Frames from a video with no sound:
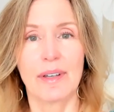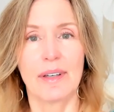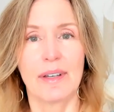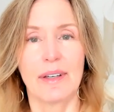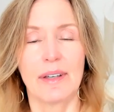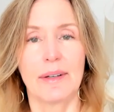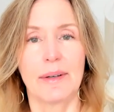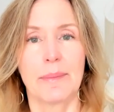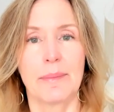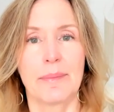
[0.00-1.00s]

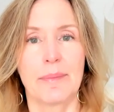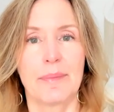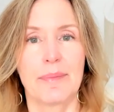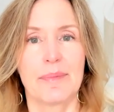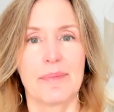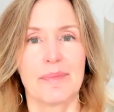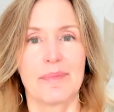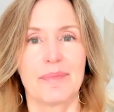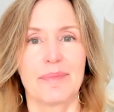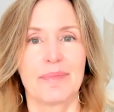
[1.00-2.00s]

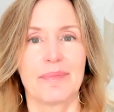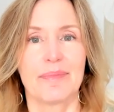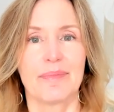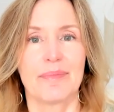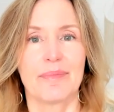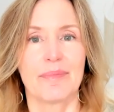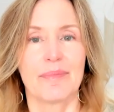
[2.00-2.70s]
[no speech]